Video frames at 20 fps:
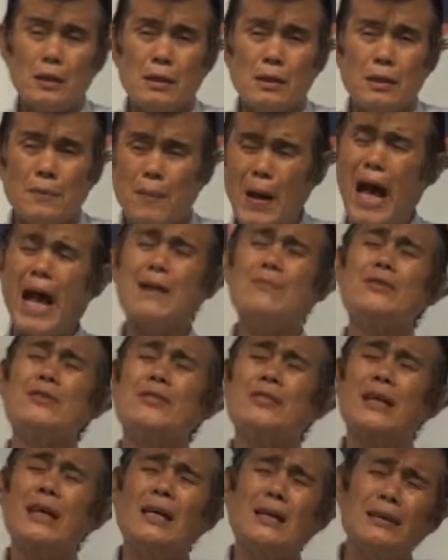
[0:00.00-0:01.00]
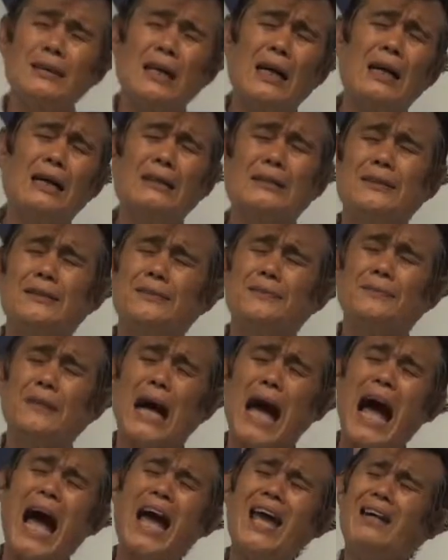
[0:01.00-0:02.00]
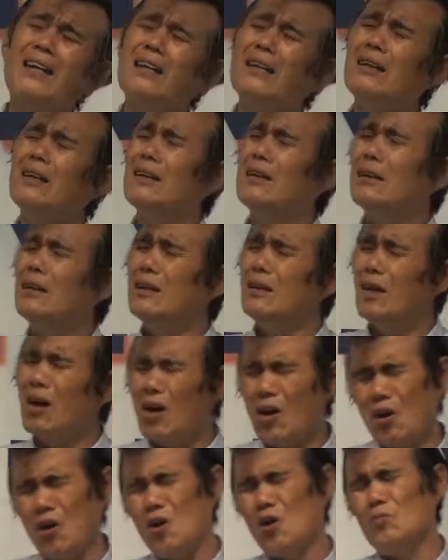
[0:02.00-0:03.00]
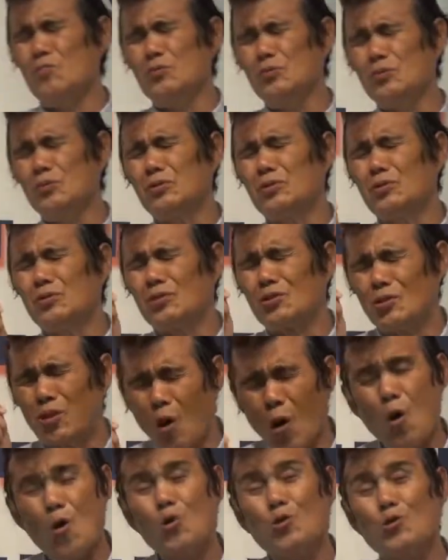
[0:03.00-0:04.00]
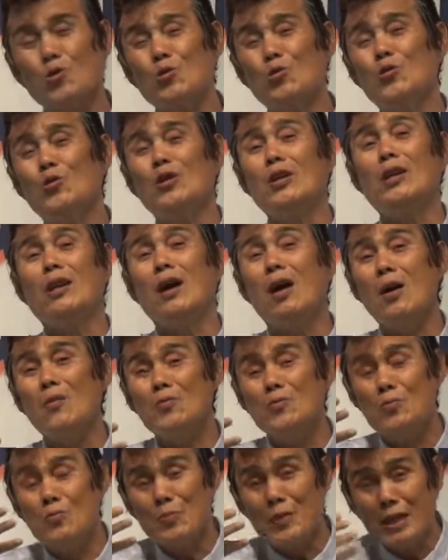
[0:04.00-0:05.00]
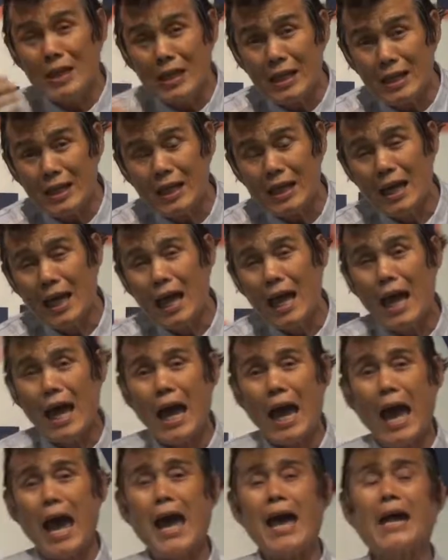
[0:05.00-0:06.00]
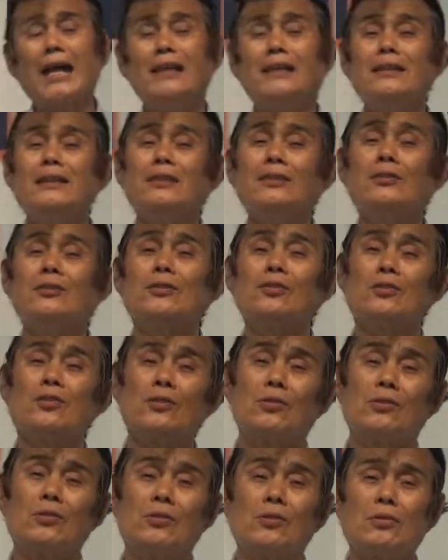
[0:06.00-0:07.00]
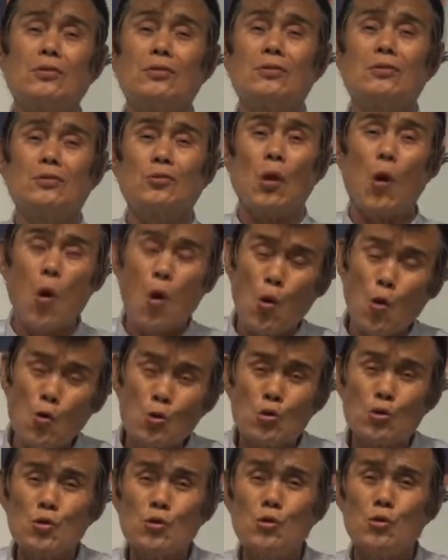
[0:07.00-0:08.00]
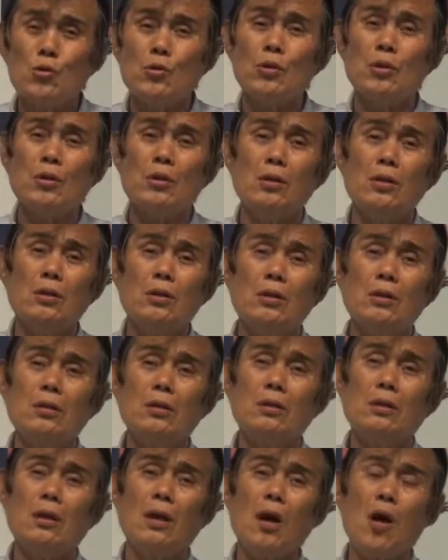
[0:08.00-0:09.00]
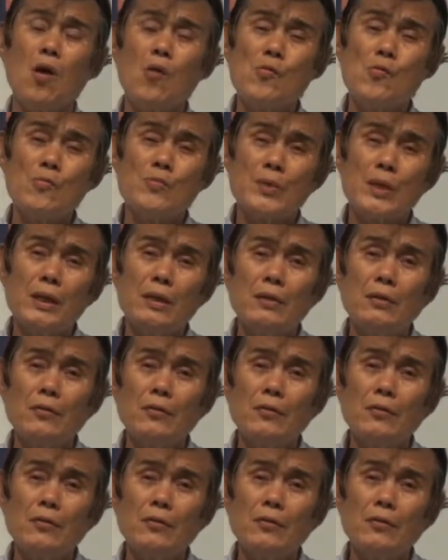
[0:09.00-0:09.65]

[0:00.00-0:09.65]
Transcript: The Bible says I love those who love me, and those who love me